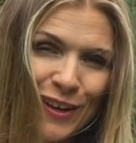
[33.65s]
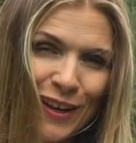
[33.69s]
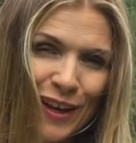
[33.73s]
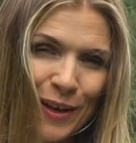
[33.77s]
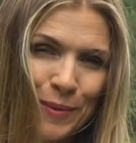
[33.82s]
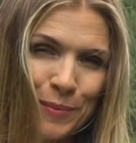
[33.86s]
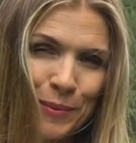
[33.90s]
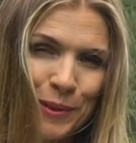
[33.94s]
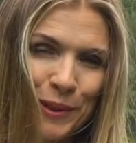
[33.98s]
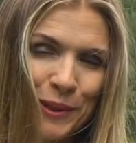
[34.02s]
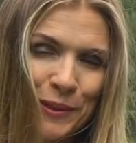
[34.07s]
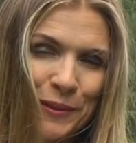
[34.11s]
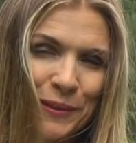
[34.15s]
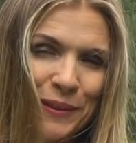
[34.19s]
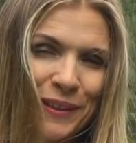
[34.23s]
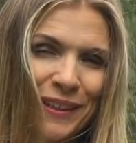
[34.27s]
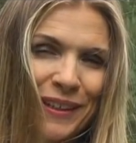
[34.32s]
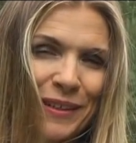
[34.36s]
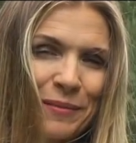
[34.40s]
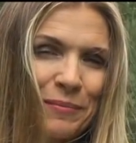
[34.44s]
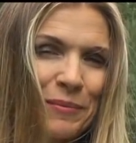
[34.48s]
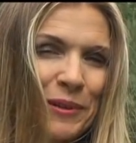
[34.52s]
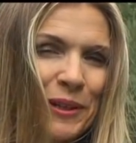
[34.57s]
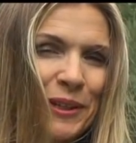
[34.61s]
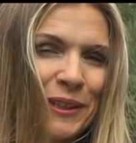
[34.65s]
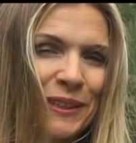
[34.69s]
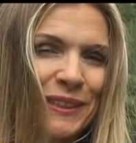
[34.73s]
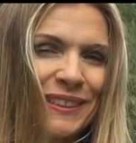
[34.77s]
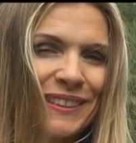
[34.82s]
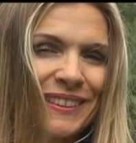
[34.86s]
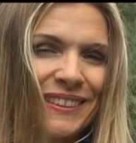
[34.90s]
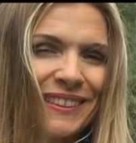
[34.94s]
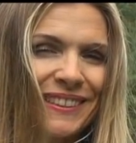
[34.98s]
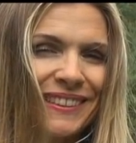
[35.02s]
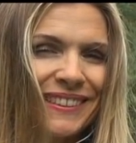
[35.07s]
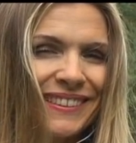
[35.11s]
I'm here in Denmark
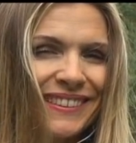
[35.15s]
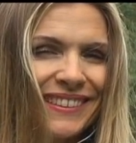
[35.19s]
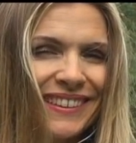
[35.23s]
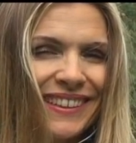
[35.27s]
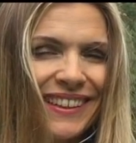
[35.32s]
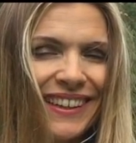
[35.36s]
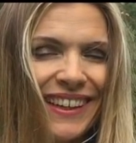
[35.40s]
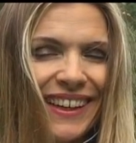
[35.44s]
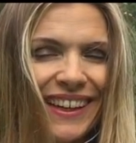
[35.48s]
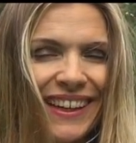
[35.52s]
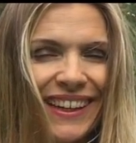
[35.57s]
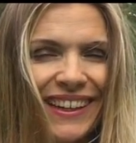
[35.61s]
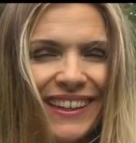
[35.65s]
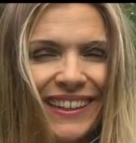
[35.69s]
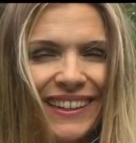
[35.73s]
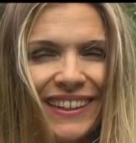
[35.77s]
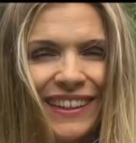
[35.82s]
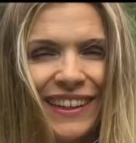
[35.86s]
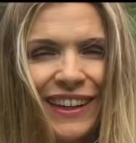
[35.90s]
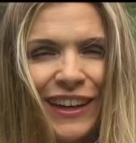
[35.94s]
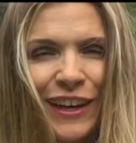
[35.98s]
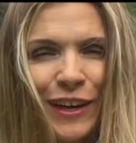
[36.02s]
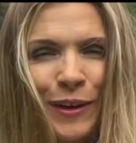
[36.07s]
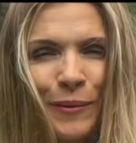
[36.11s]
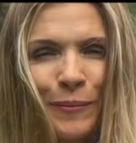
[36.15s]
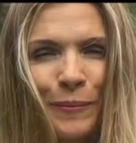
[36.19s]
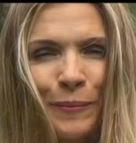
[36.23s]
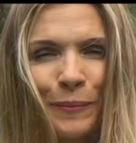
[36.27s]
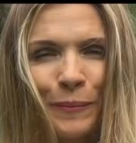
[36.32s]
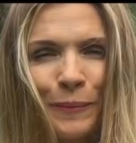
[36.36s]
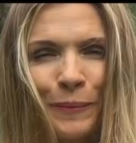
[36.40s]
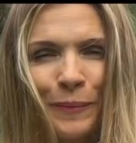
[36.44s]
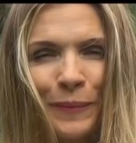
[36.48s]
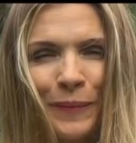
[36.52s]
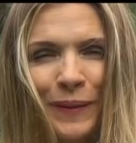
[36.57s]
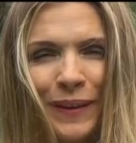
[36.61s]
still, and
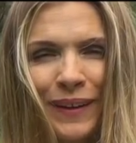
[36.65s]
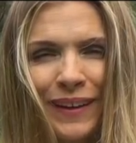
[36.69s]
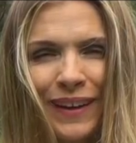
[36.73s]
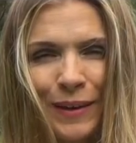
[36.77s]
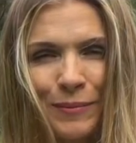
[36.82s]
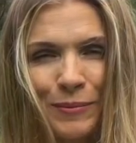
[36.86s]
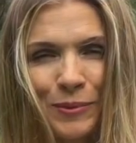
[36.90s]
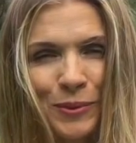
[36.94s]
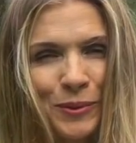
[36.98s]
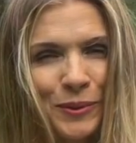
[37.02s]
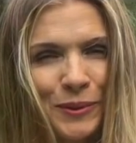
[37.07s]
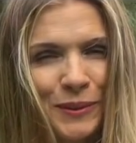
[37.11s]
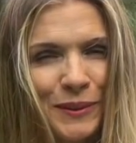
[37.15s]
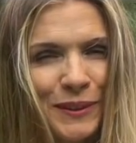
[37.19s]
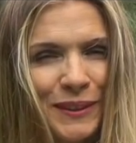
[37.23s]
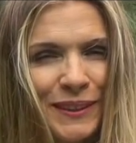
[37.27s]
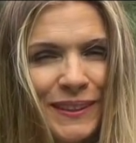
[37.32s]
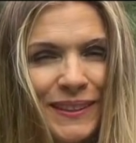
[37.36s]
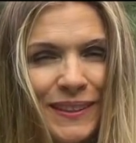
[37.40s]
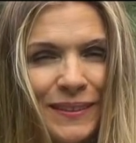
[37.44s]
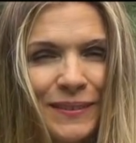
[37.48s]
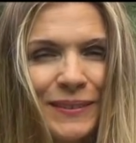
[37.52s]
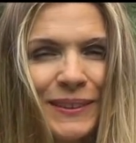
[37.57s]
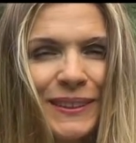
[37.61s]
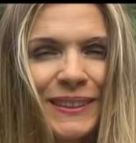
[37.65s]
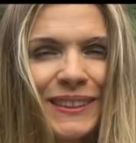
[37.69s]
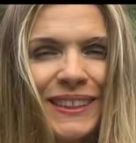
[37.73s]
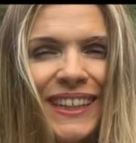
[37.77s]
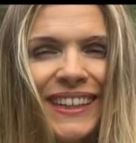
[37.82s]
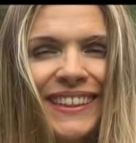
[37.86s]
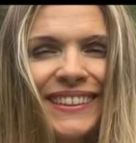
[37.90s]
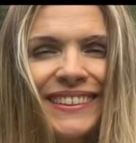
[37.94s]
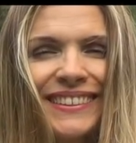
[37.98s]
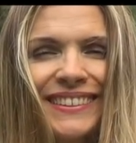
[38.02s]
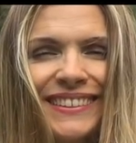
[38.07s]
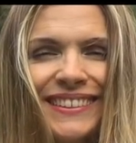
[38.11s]
I'm doing the 7
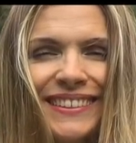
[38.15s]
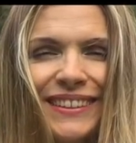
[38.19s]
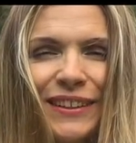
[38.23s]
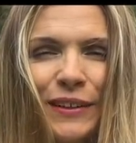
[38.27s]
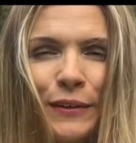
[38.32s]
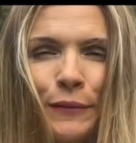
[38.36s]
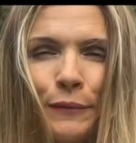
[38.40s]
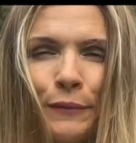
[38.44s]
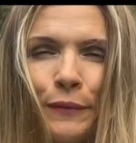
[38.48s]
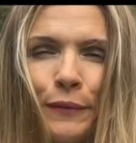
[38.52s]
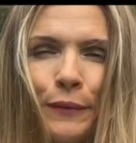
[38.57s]
signs of